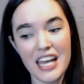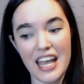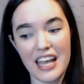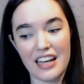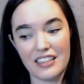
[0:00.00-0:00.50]

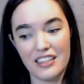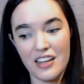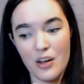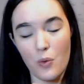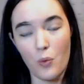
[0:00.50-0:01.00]
and
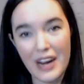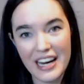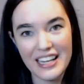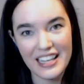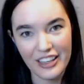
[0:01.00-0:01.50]

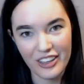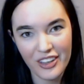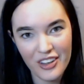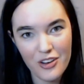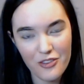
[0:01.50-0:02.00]
waiting
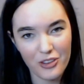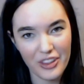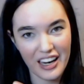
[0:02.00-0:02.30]
for